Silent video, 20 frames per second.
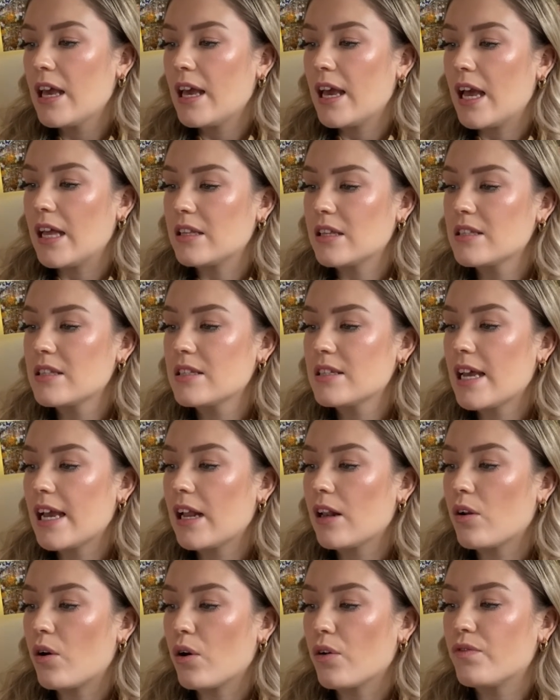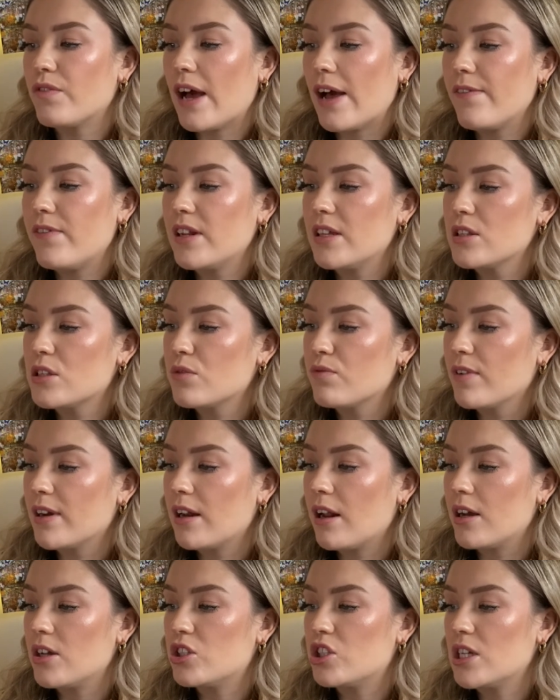It doesn't take long for Evelyn to
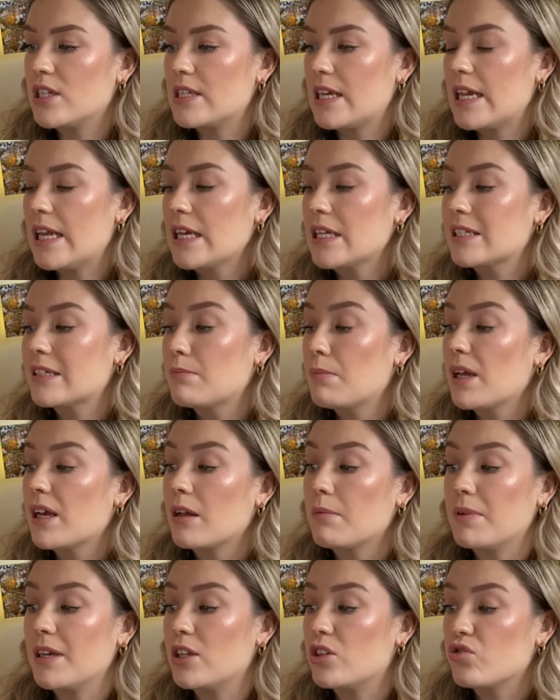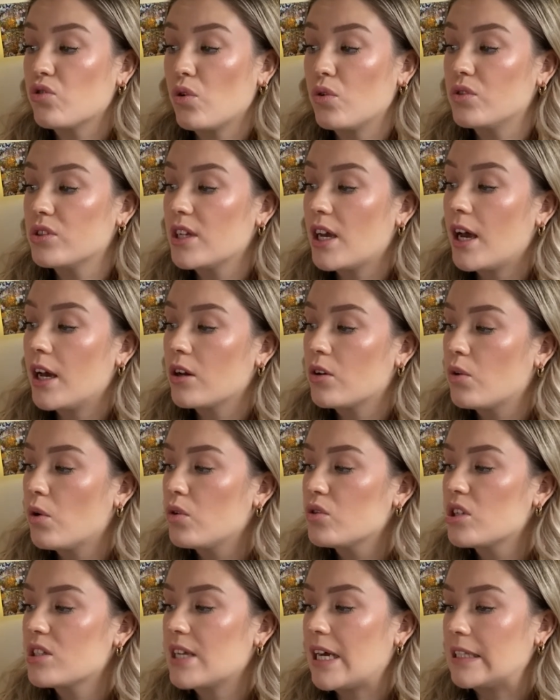realise she's inexplicably drawn to her
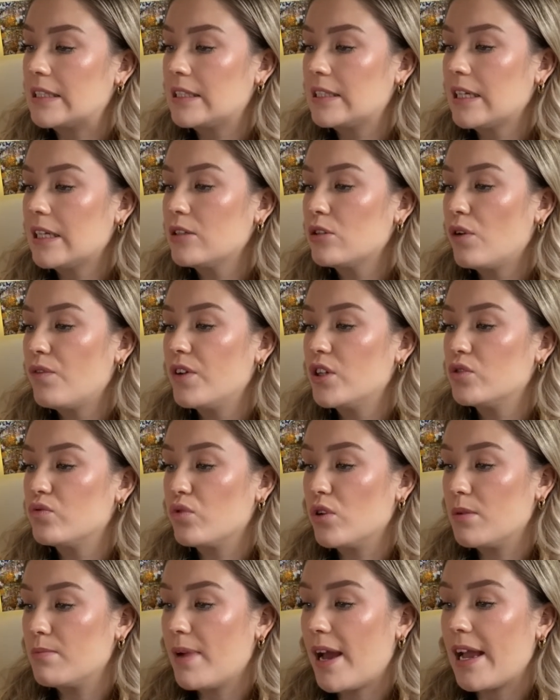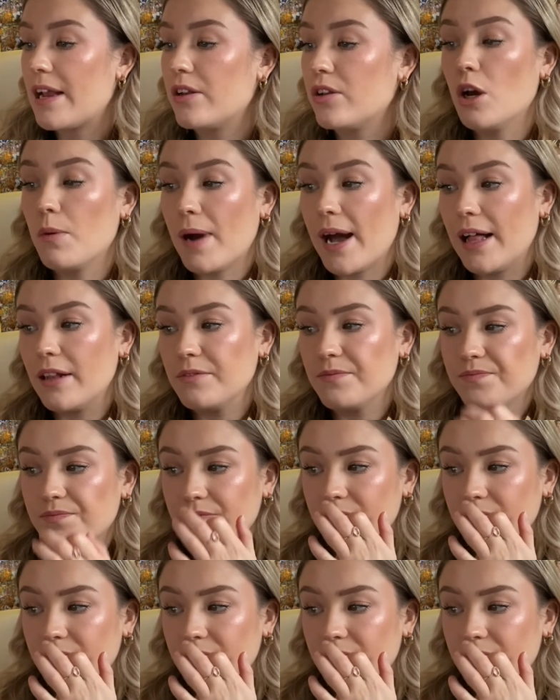gorgeous and standoffish roommate Noelle.